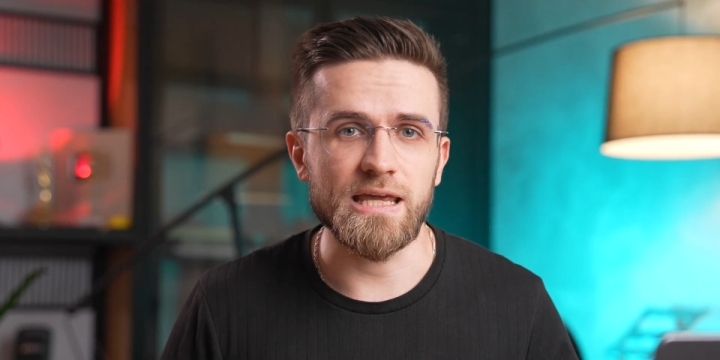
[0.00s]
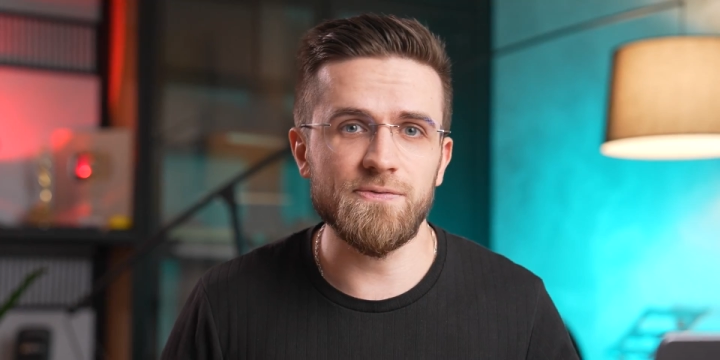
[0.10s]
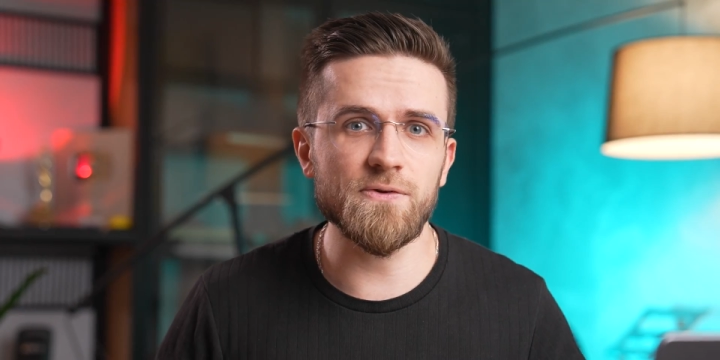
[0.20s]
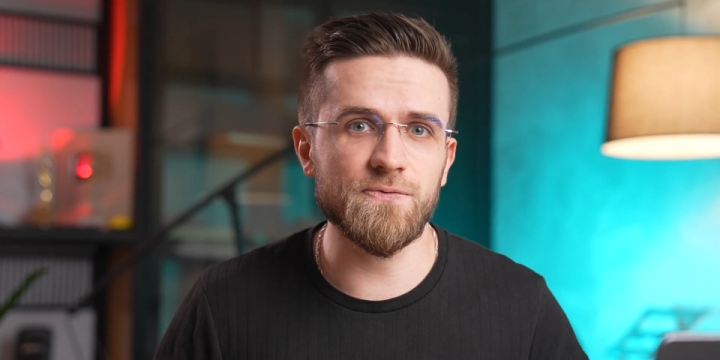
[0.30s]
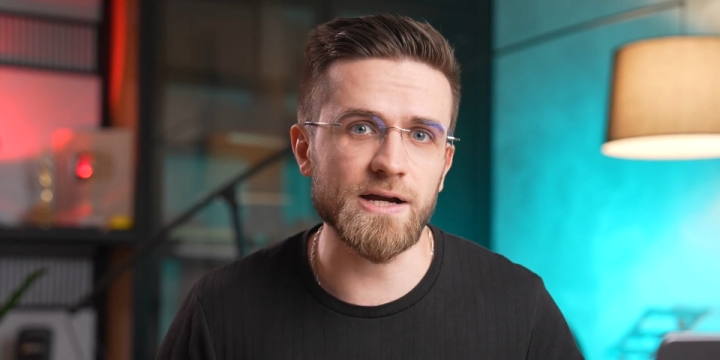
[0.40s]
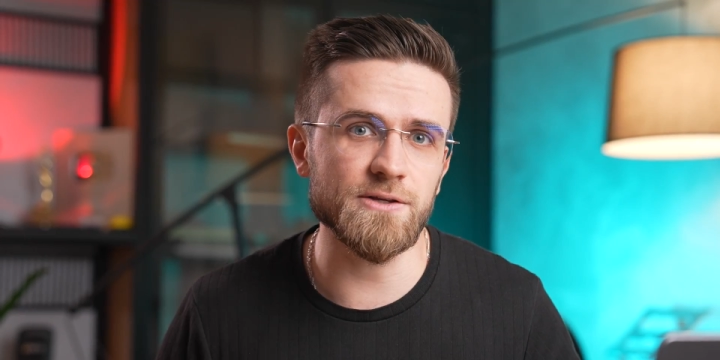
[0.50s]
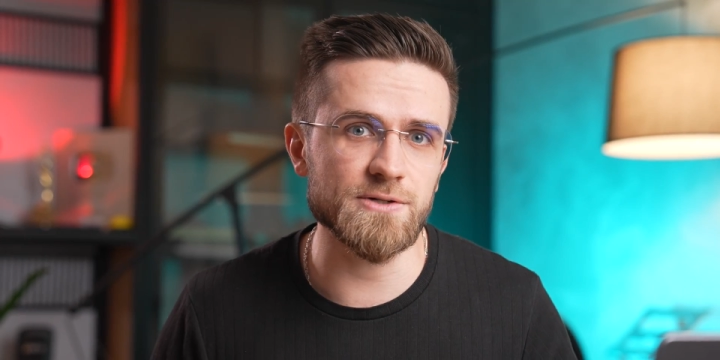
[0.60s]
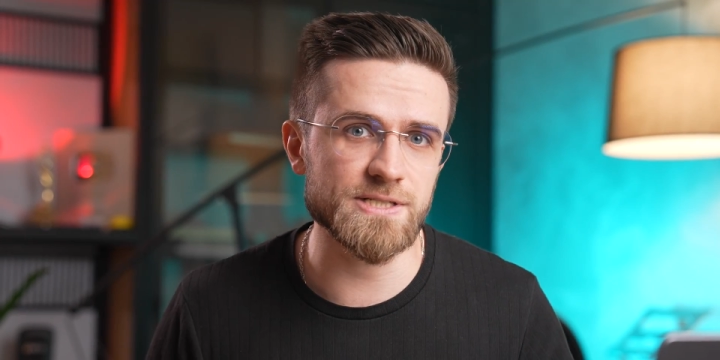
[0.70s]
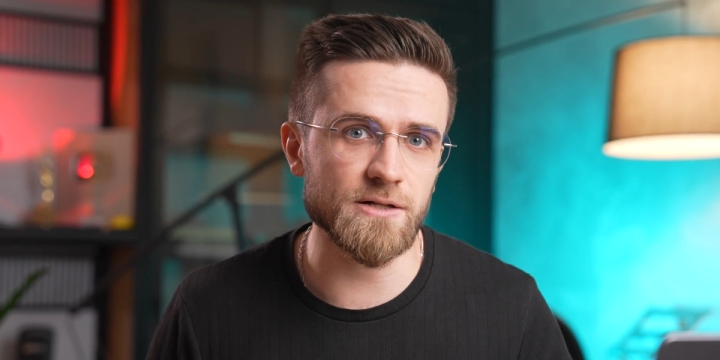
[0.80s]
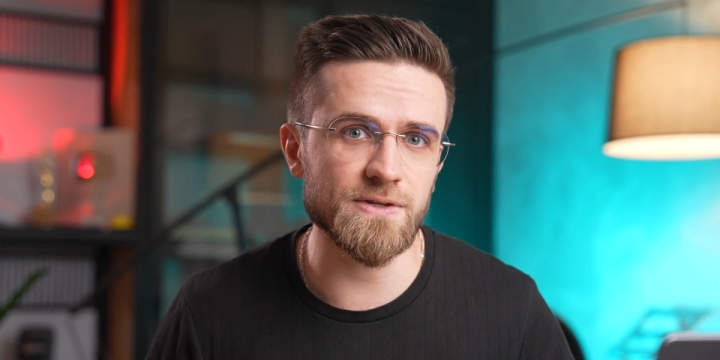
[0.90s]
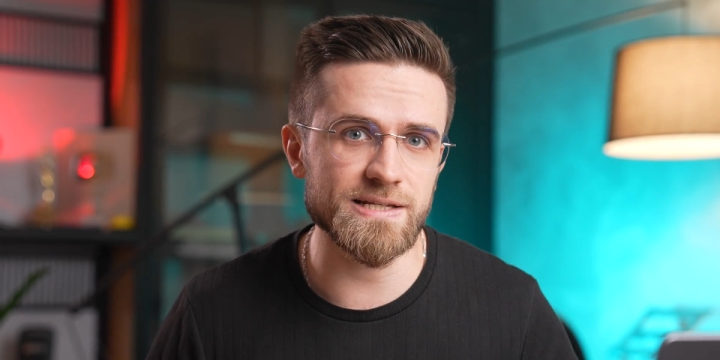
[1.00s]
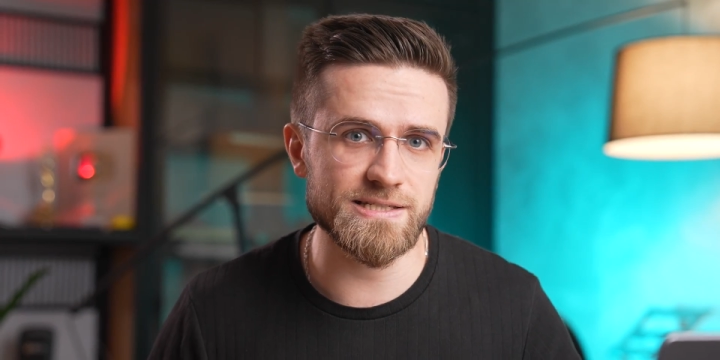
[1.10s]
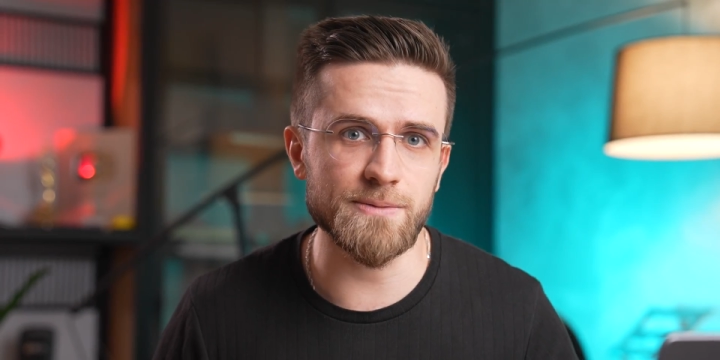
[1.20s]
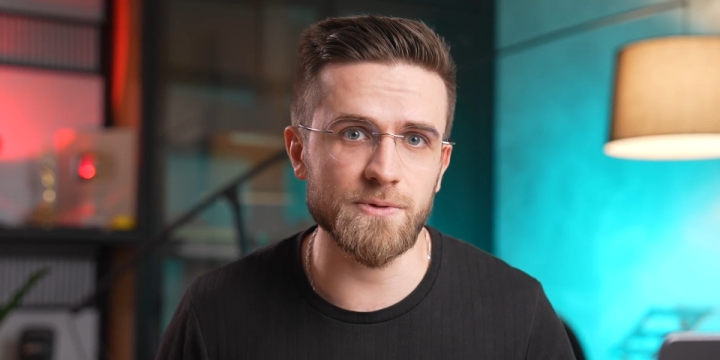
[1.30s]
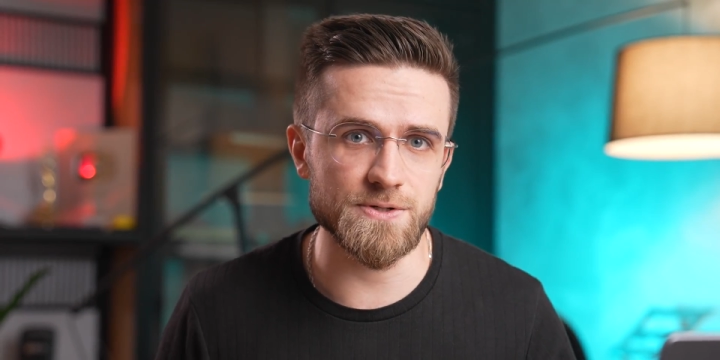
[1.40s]
If you find yourself in a
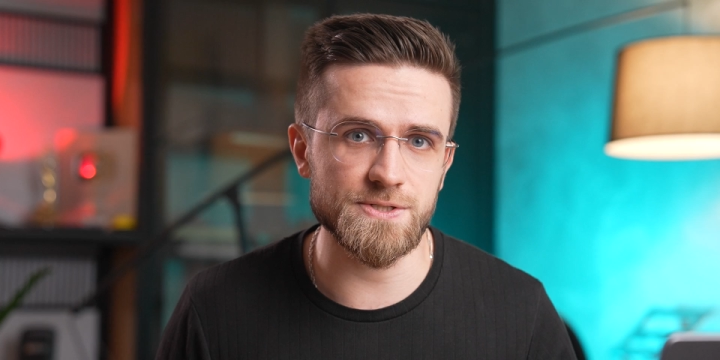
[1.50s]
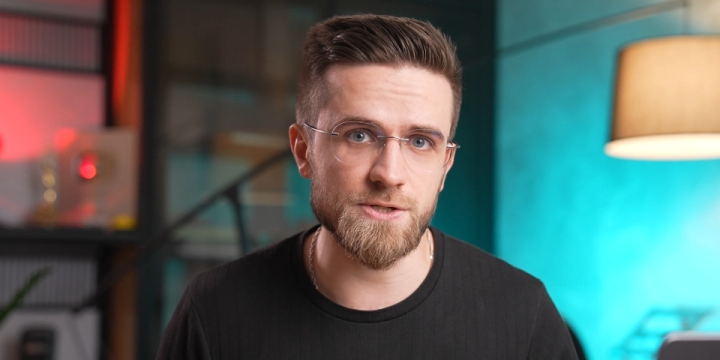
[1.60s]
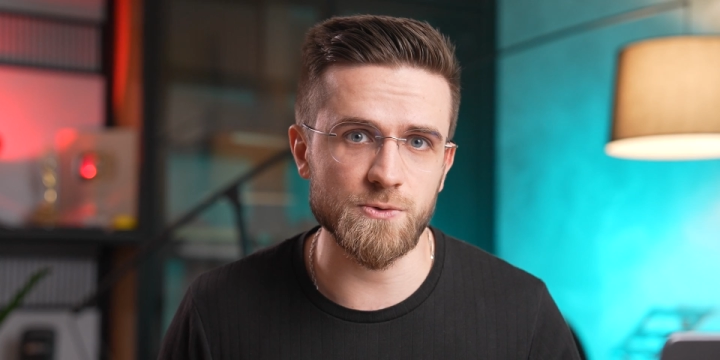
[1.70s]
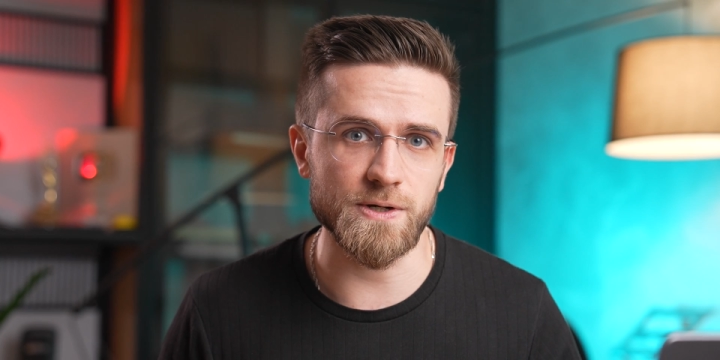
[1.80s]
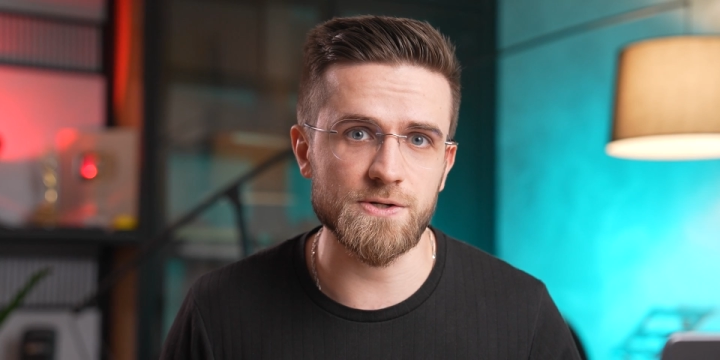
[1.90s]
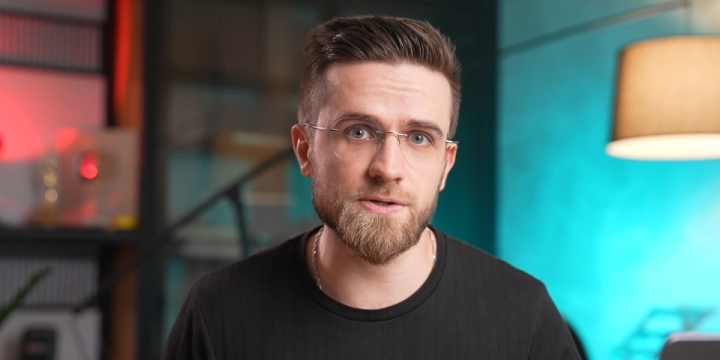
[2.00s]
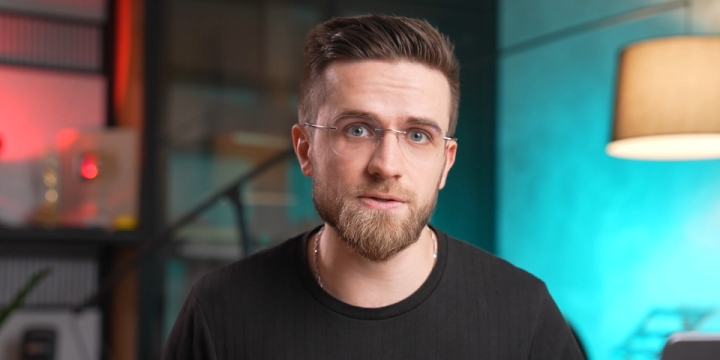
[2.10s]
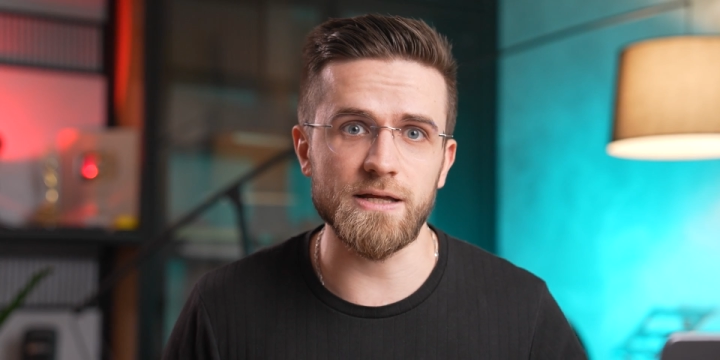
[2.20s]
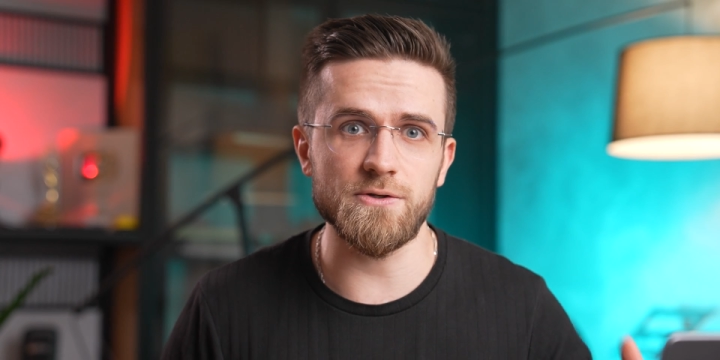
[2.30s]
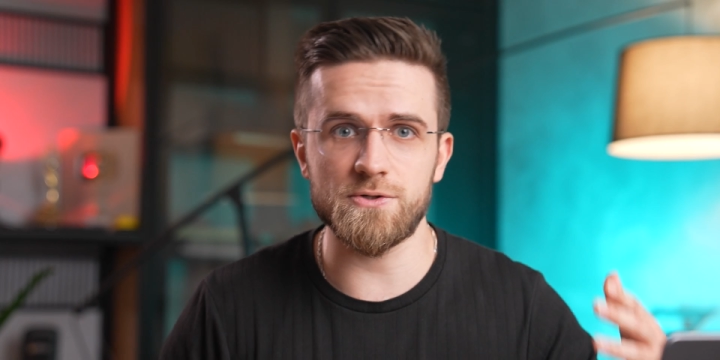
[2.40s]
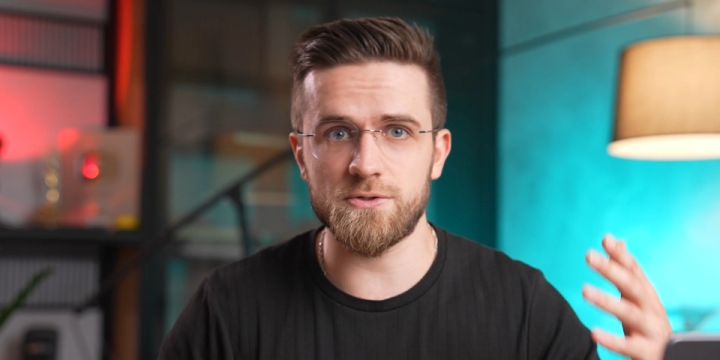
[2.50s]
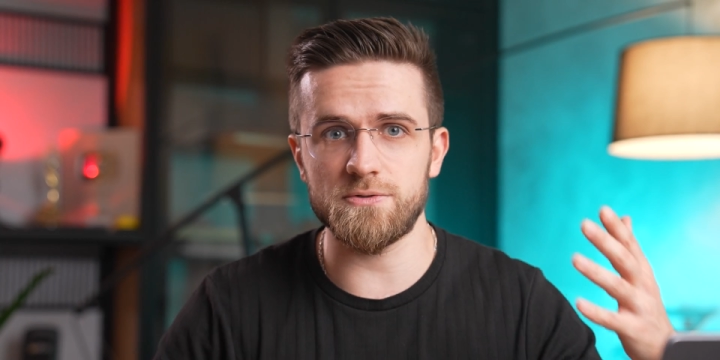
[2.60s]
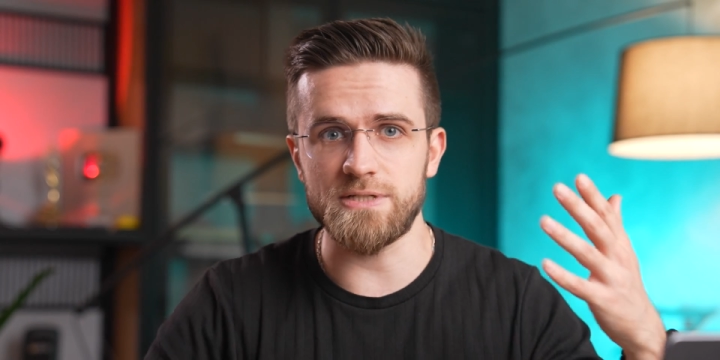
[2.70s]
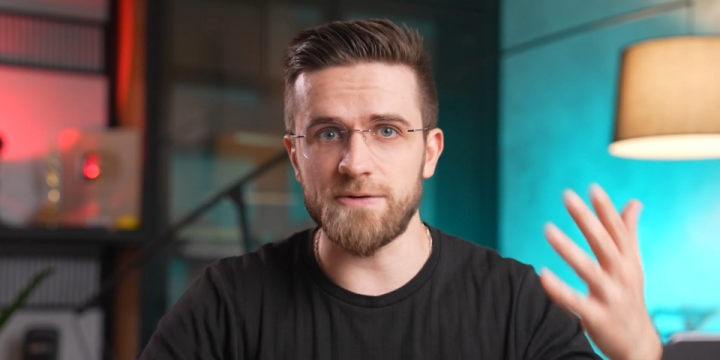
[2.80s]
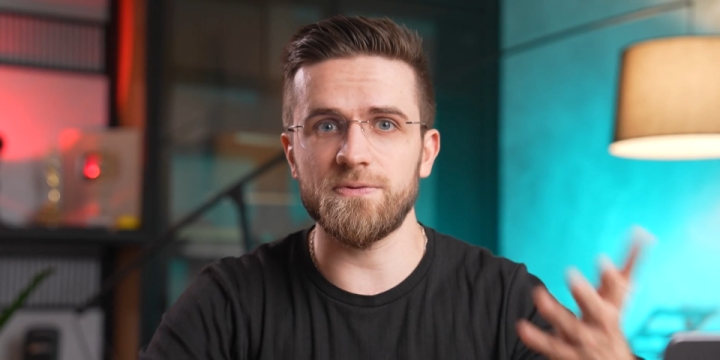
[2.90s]
similar situation, then you
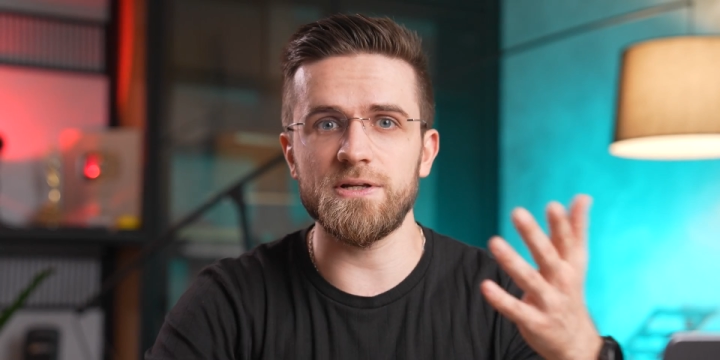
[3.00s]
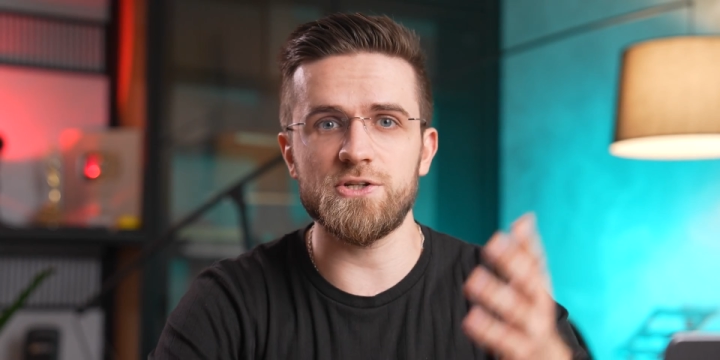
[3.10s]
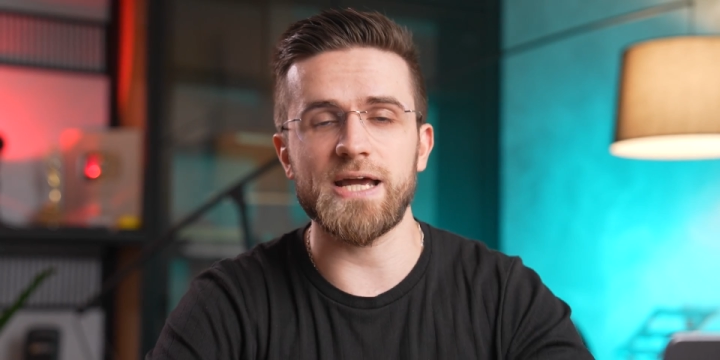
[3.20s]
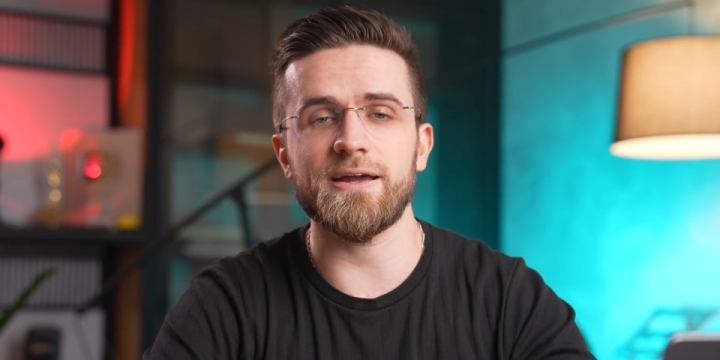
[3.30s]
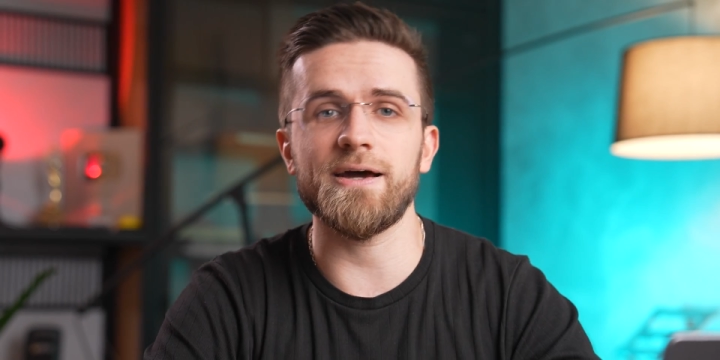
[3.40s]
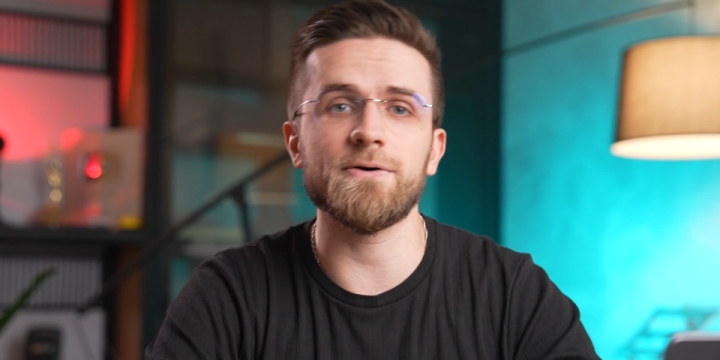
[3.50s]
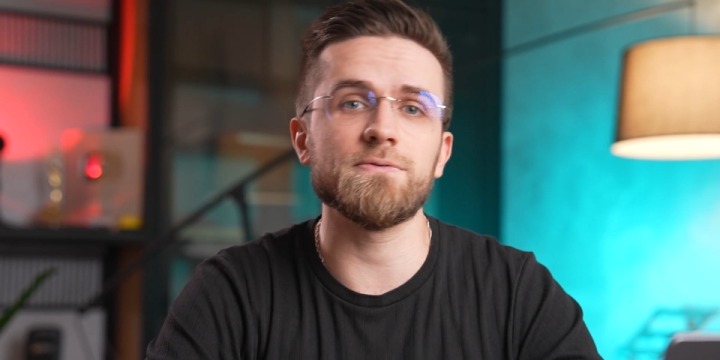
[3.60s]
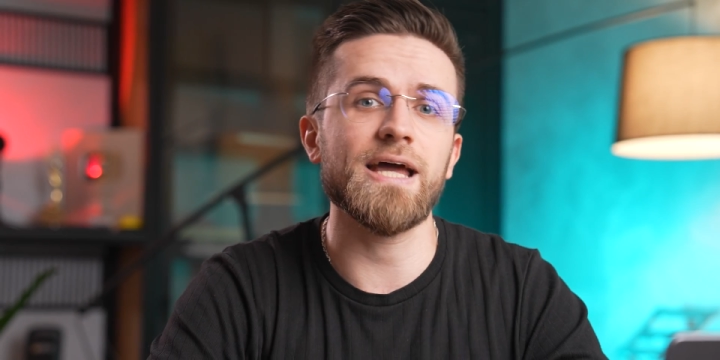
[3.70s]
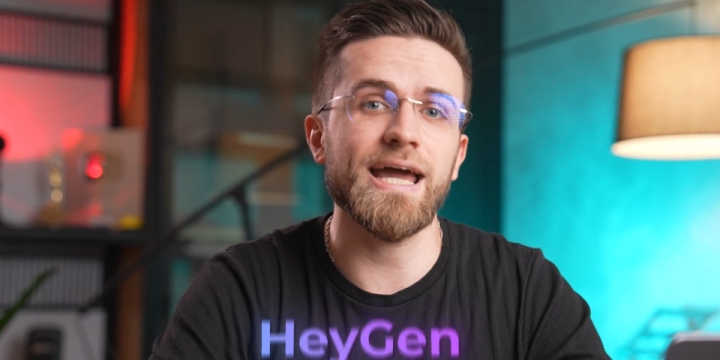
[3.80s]
should definitely check out